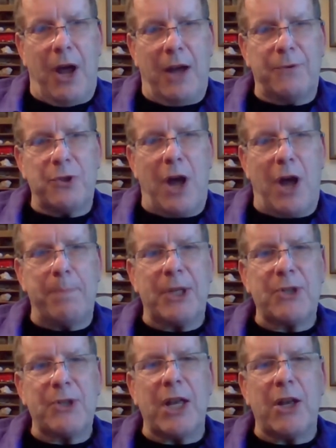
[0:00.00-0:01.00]
of
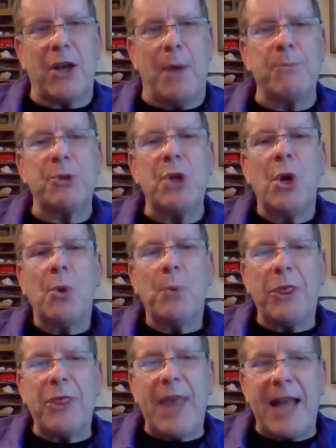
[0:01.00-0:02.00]
topics that comes
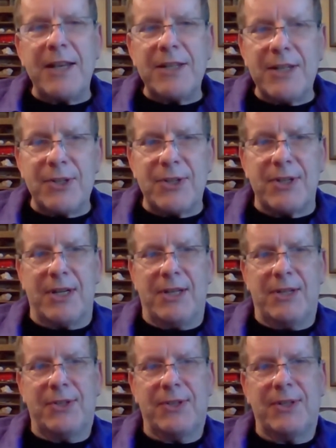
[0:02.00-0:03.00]
with that
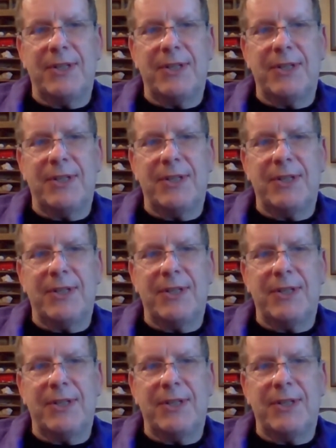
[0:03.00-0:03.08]
distance.